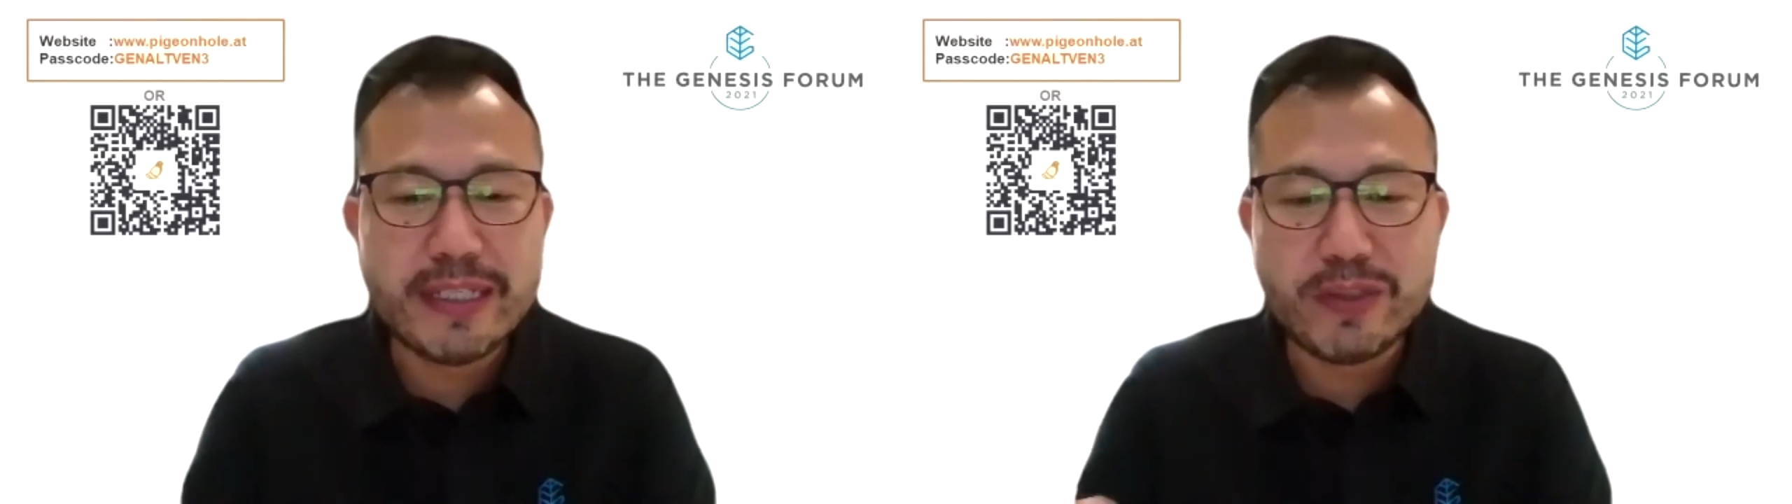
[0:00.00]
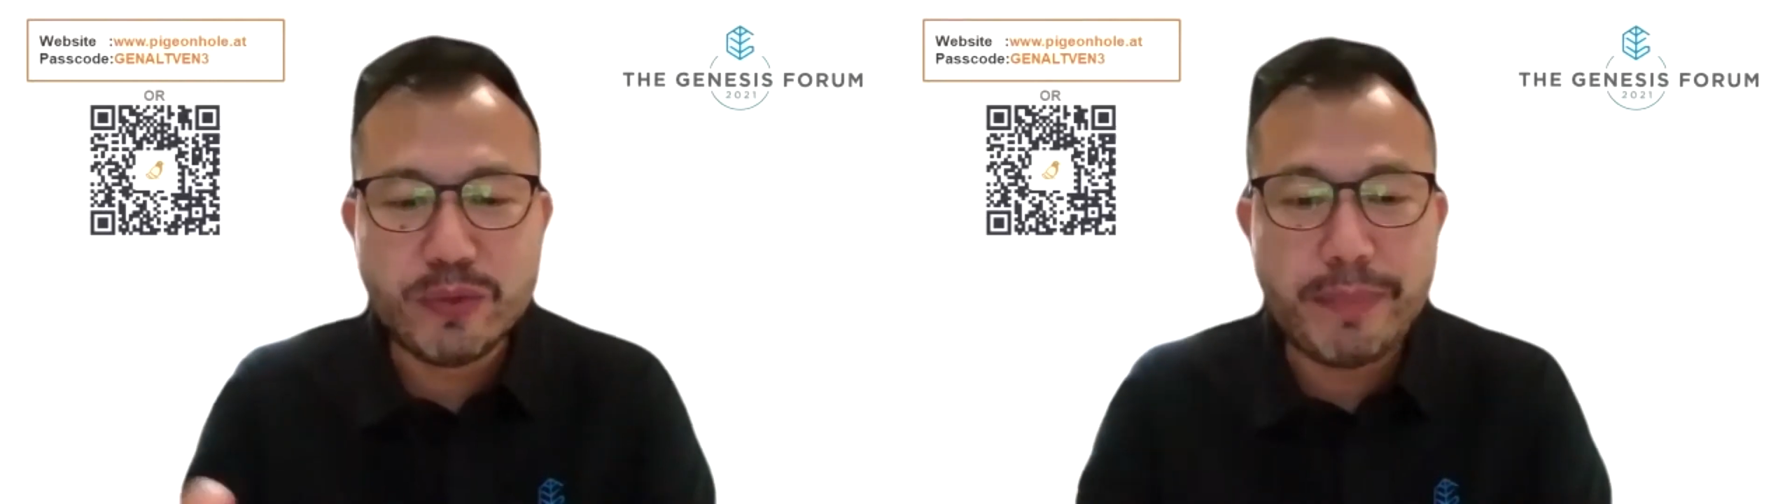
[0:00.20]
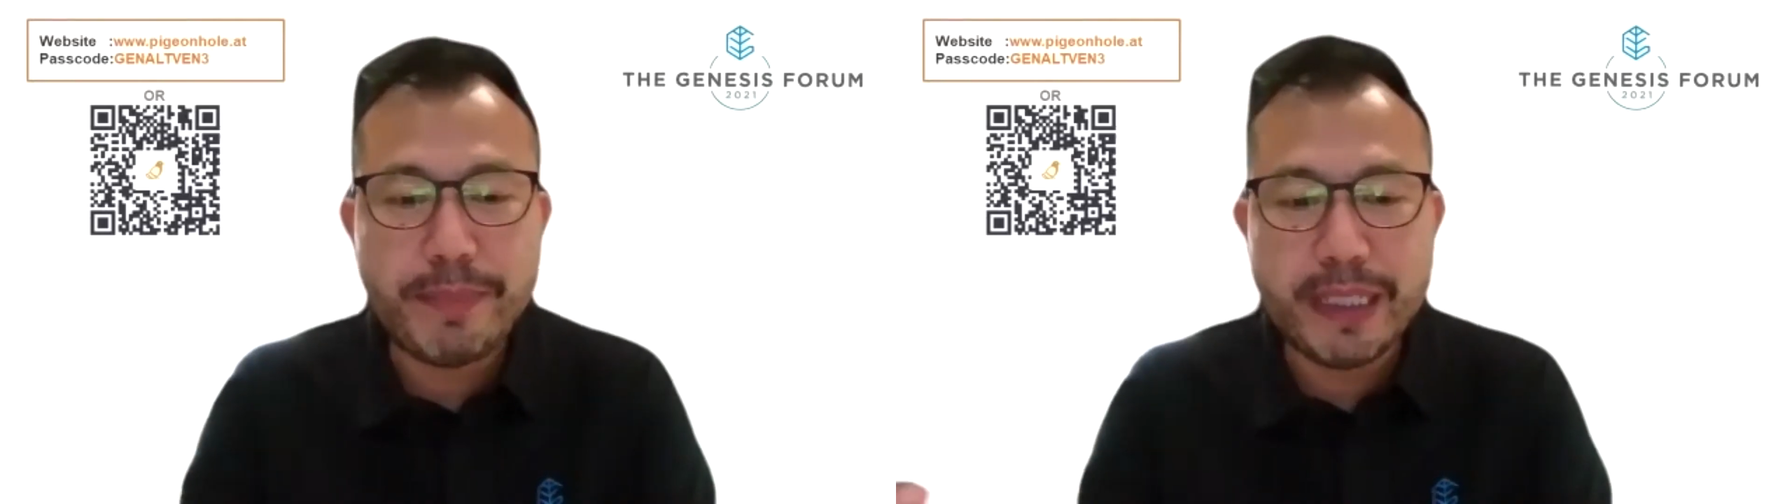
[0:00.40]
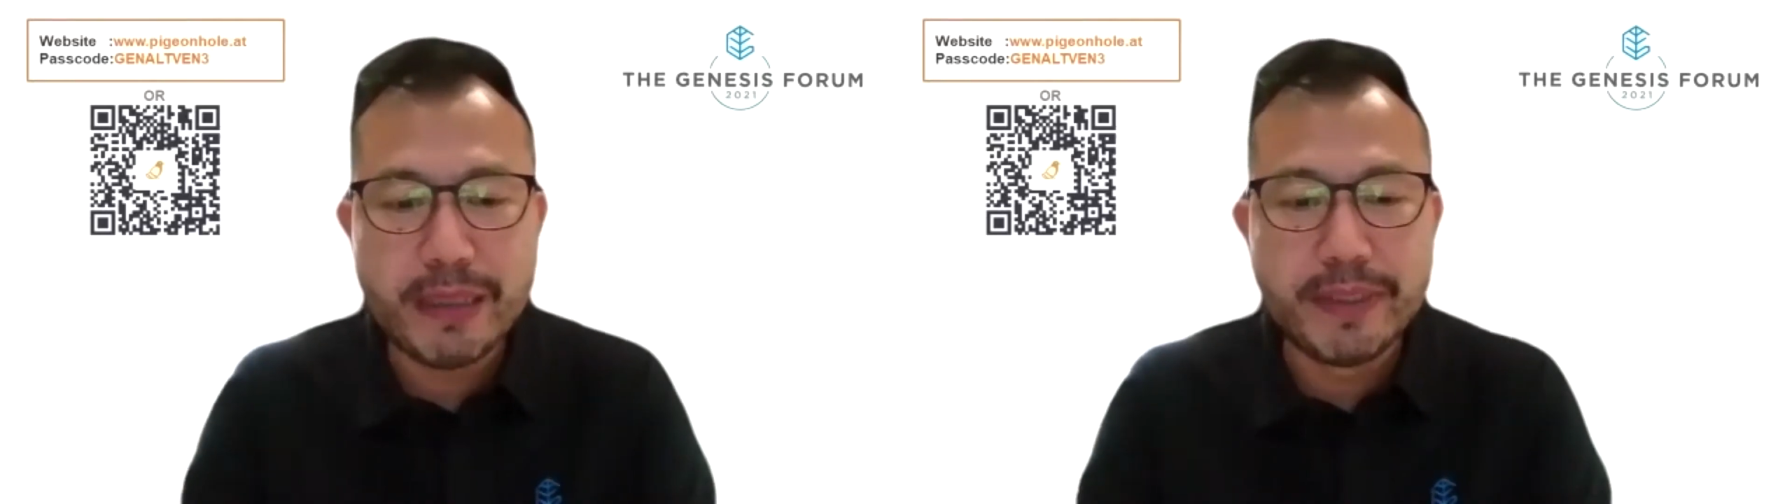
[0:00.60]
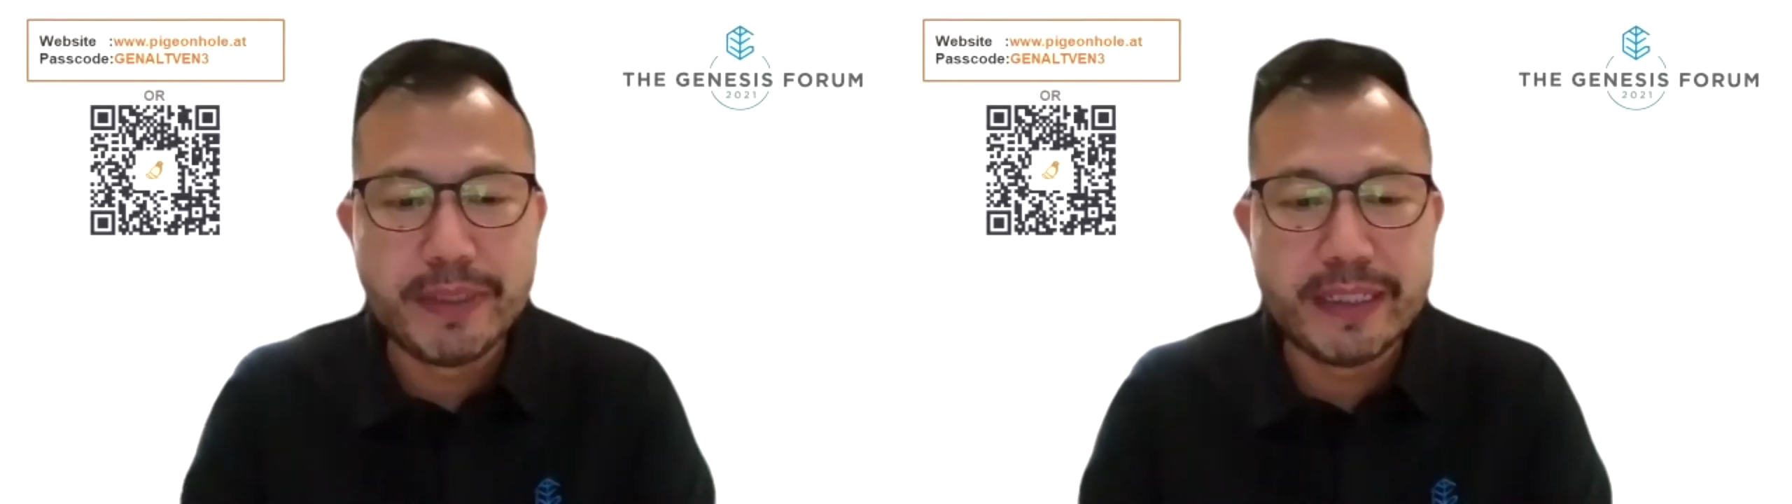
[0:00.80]
and to wrap it
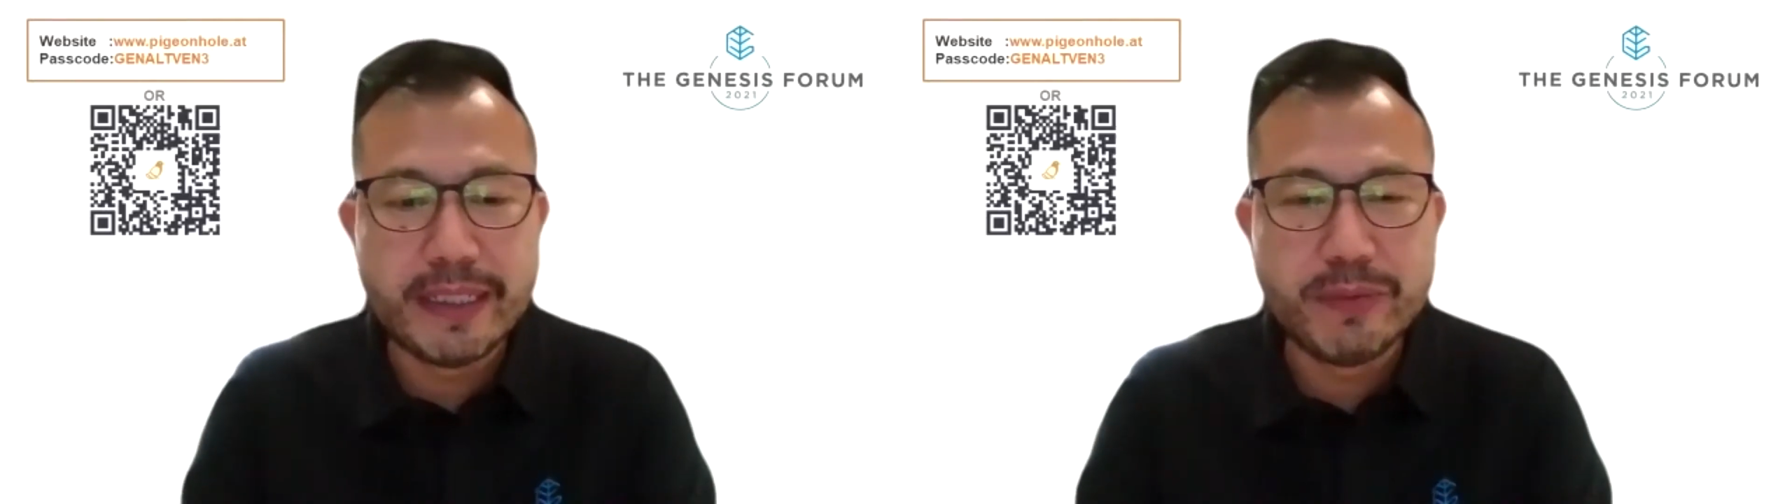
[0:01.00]
up, right?